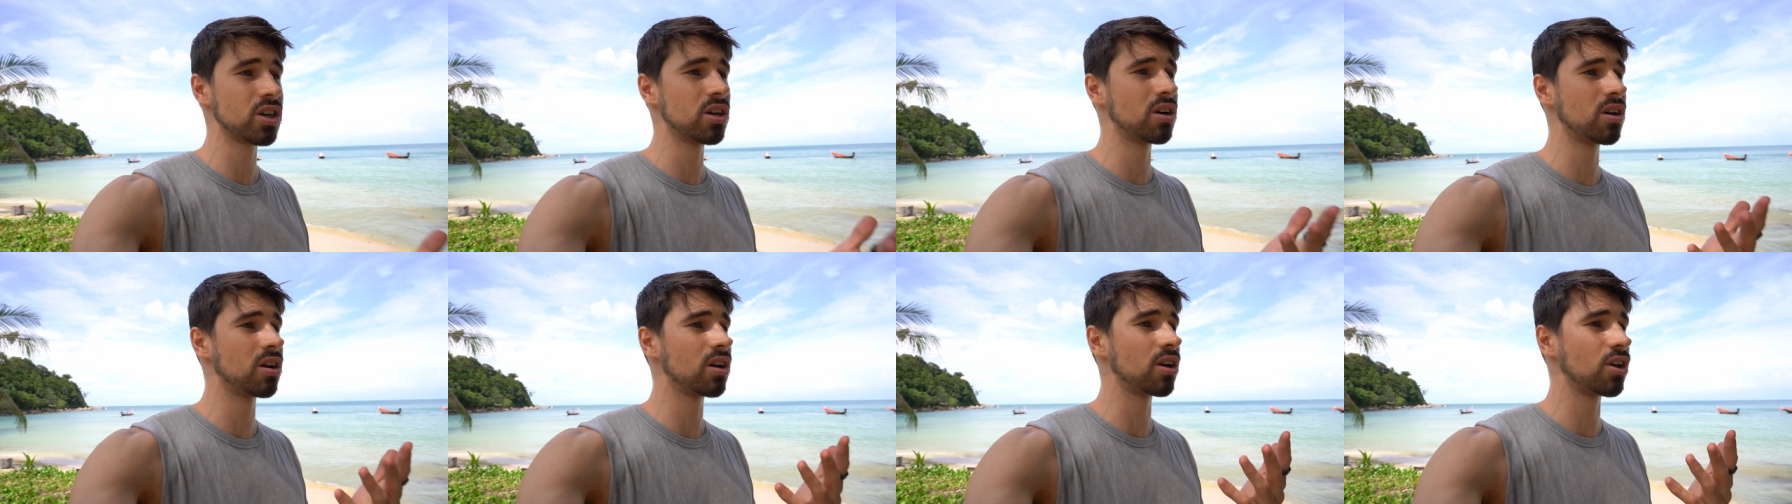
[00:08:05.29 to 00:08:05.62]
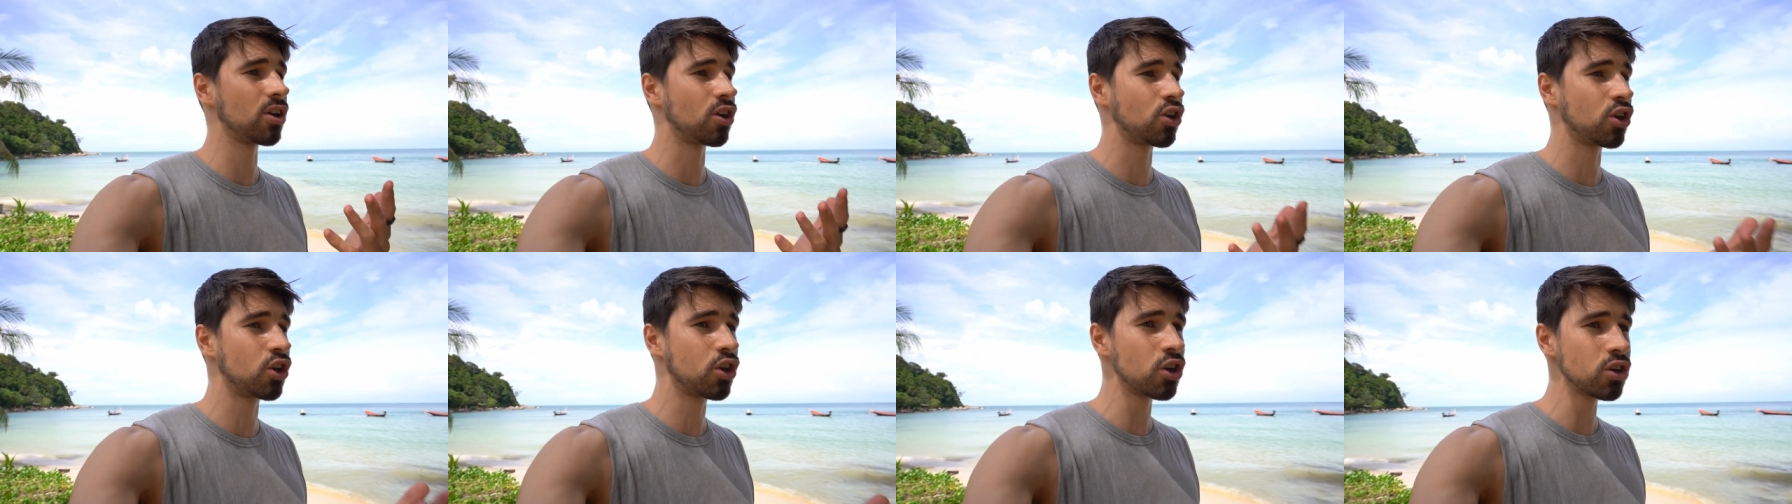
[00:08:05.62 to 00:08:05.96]
a
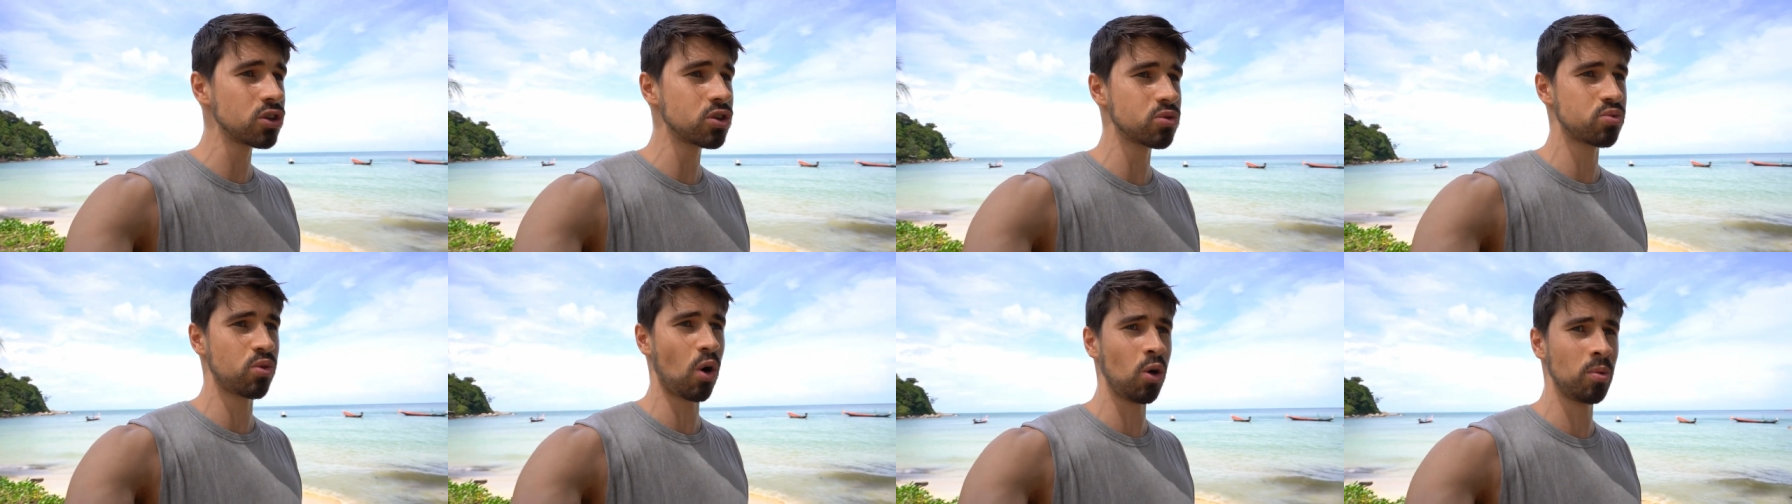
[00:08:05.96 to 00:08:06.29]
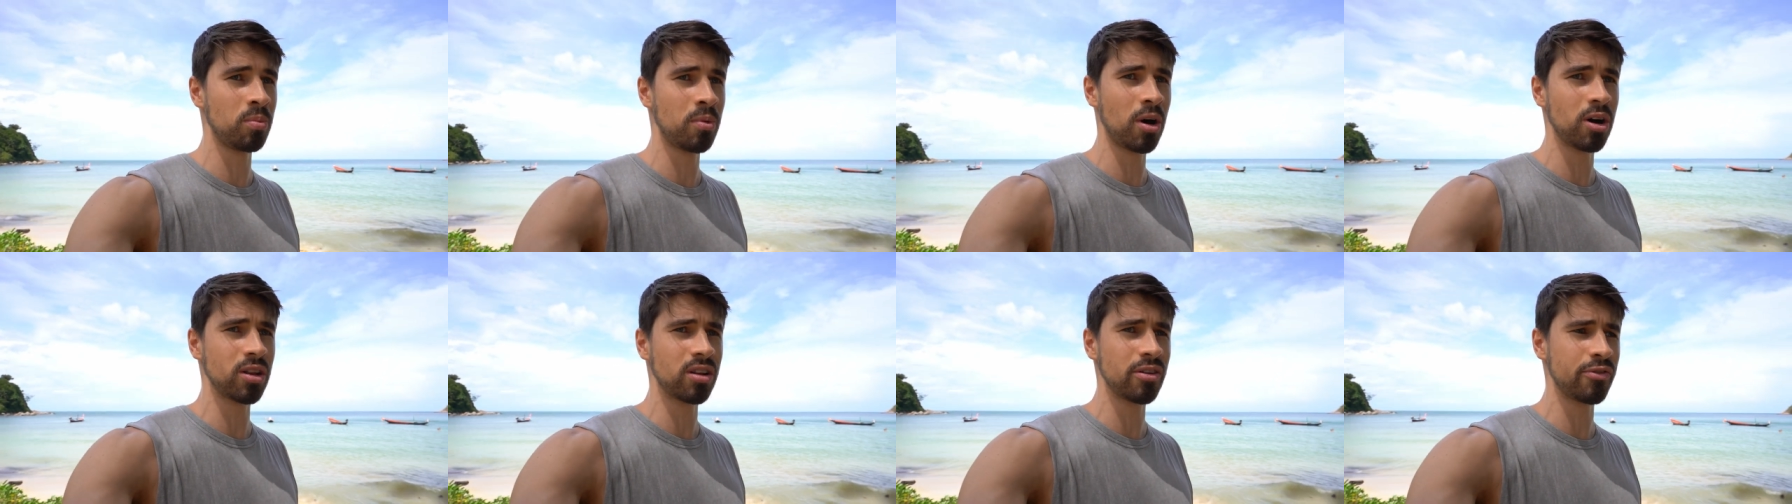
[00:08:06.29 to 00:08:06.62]
good role
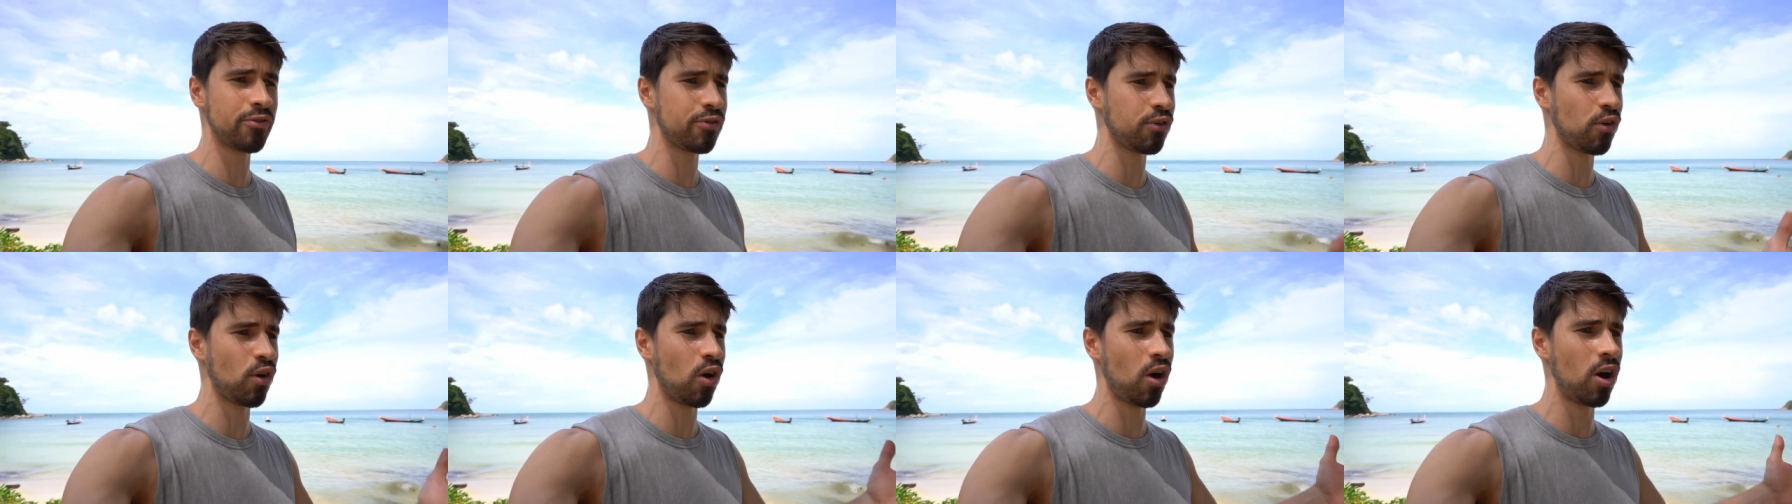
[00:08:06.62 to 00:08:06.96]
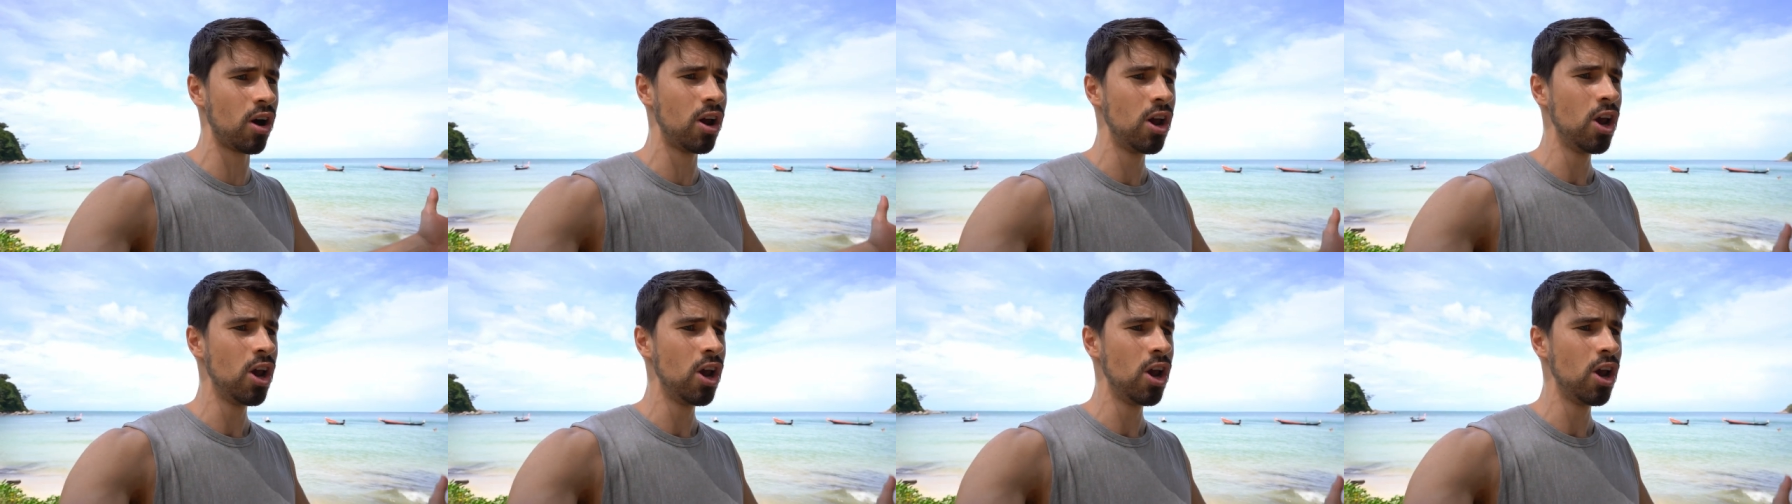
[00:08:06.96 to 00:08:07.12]
model for